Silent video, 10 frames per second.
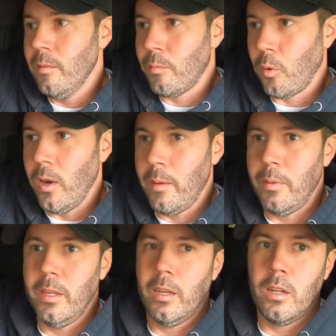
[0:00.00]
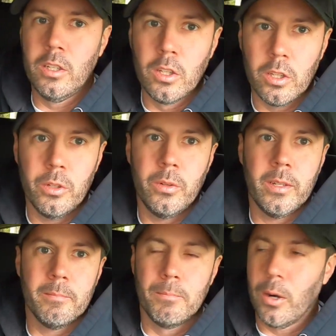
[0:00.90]
prepping,
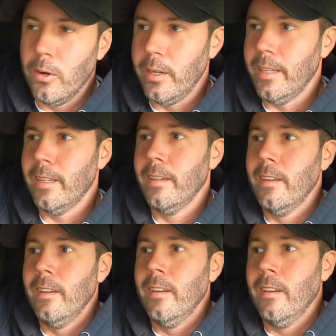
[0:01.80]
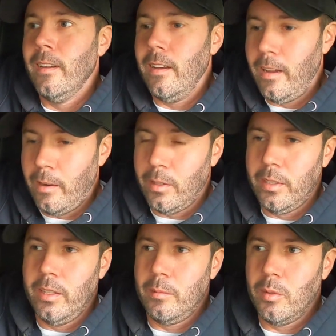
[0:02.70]
gluing, burning,
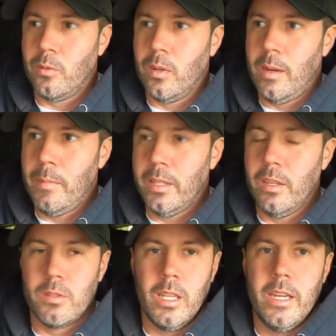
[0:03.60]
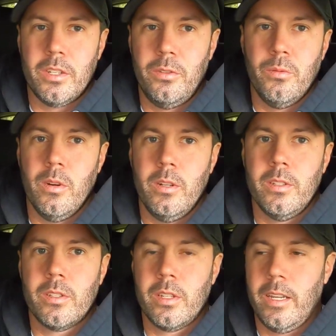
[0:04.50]
everything before I made those last 2
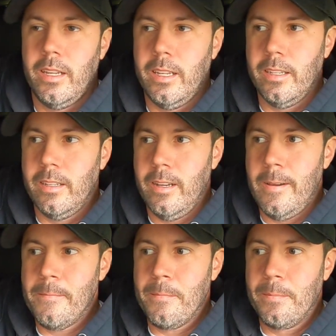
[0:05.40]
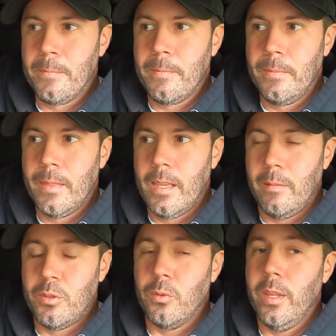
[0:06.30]
runs. And
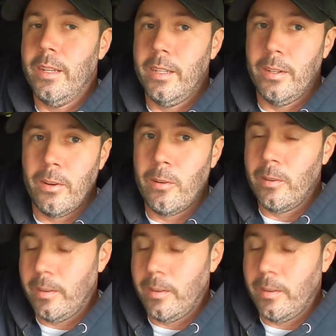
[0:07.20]
I'm sure that didn't hurt